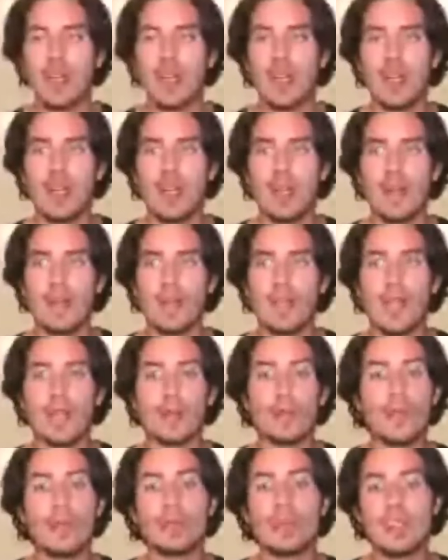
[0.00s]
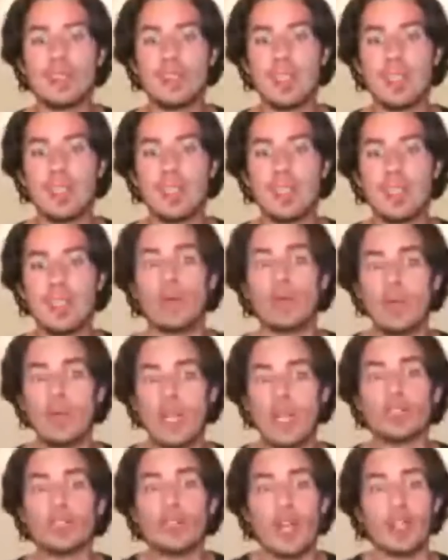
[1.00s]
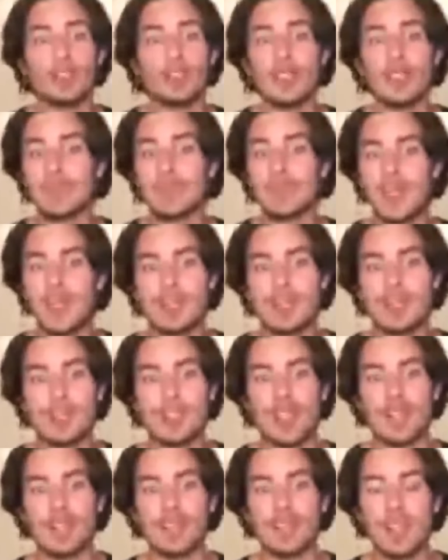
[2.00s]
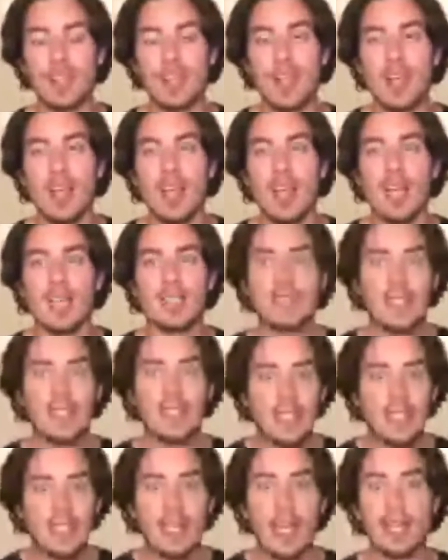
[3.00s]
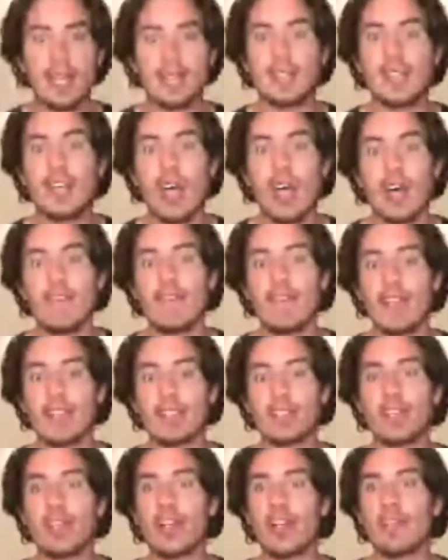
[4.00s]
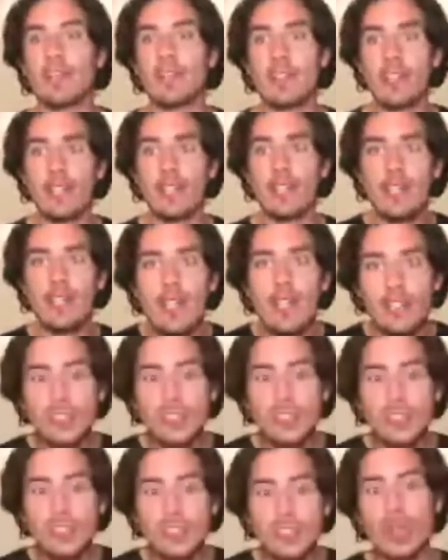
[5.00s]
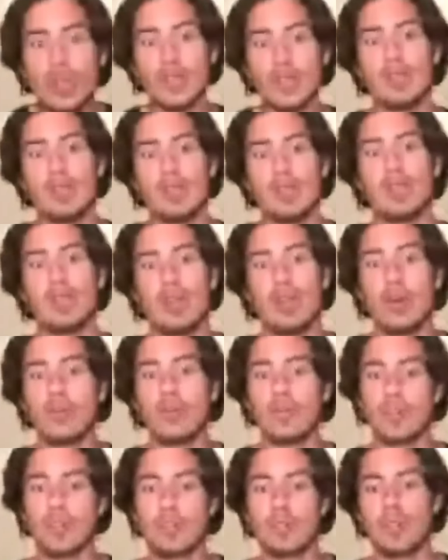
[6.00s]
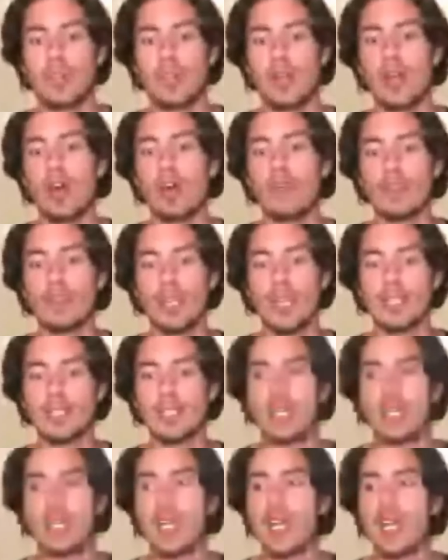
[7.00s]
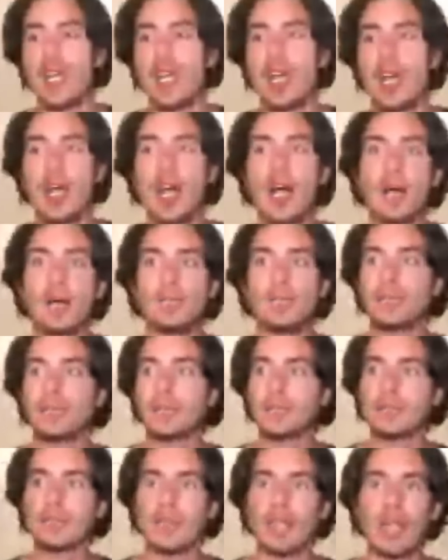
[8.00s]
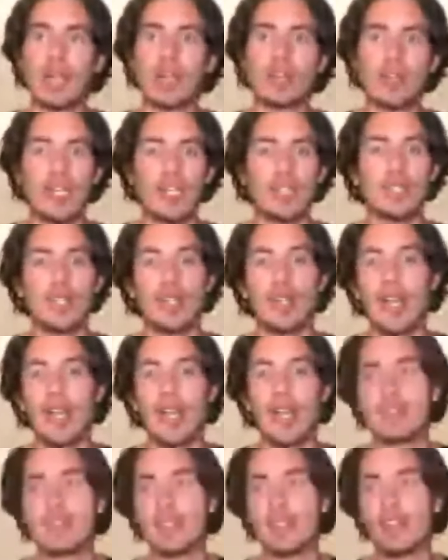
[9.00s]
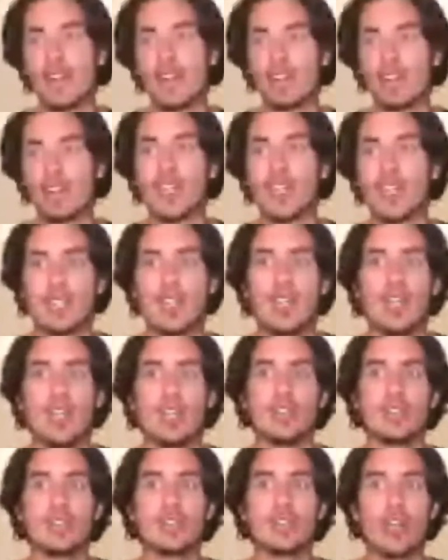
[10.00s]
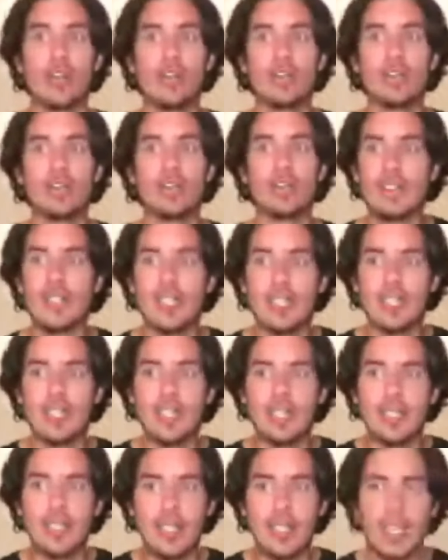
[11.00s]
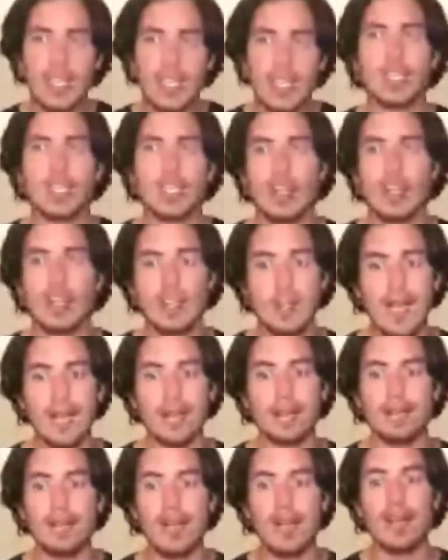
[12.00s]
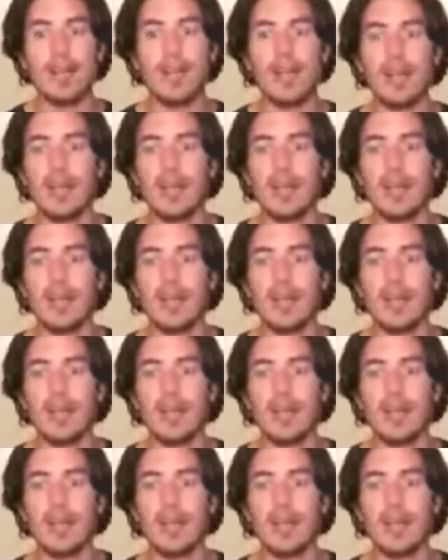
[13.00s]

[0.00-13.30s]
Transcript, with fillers: that we receive when we are trying to express ourselves. A seed has the conflict of the soil over it. A crystal has the conflict to solve of the heat of the magma.